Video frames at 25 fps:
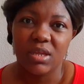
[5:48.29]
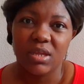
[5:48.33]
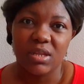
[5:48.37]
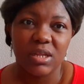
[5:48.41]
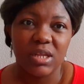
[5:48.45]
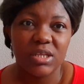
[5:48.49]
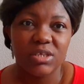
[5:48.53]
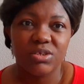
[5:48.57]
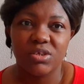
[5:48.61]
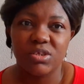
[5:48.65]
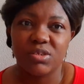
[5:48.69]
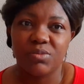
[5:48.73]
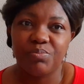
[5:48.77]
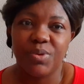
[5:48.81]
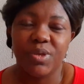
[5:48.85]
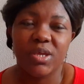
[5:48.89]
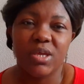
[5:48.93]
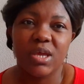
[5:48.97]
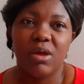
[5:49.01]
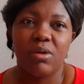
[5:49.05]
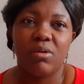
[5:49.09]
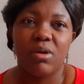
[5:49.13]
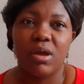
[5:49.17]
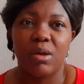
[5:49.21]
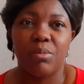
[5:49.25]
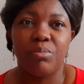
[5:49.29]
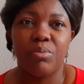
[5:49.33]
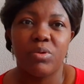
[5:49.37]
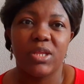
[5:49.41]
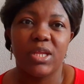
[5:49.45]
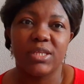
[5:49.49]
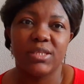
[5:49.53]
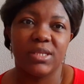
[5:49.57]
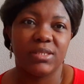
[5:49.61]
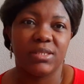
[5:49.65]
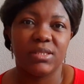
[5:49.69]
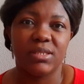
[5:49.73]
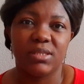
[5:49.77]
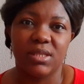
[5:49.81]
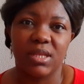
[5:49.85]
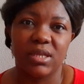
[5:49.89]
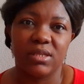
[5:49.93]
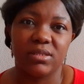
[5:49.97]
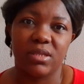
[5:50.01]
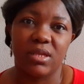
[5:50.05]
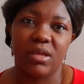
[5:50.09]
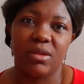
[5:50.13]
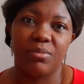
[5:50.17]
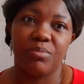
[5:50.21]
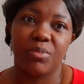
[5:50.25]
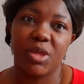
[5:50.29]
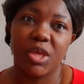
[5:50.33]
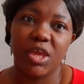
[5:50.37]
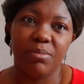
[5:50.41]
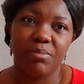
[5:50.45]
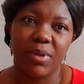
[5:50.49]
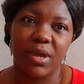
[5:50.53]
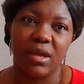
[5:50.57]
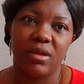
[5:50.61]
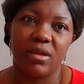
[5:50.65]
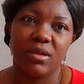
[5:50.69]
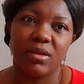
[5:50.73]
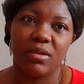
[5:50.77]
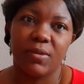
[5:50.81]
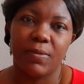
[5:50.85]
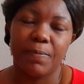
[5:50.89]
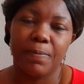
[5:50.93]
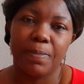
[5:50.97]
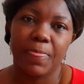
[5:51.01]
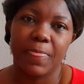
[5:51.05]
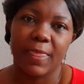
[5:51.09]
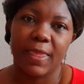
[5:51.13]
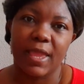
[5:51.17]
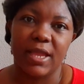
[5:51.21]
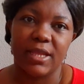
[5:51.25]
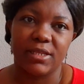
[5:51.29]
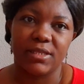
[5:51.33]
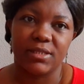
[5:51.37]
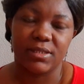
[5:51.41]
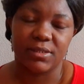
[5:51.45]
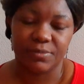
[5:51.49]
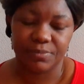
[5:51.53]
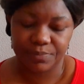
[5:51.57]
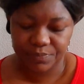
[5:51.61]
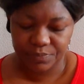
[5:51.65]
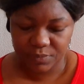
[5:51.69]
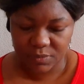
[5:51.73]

Let's just be our brothers and sisters and um, keeper, guys.